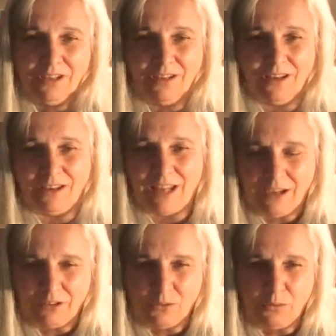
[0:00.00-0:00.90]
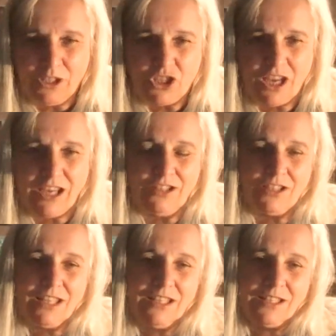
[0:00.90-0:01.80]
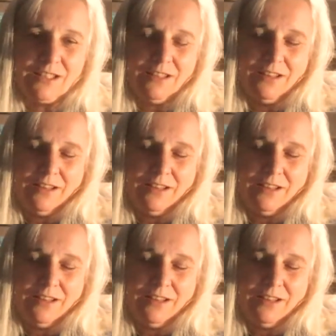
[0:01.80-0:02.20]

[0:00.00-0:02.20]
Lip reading: You know, and how do we change these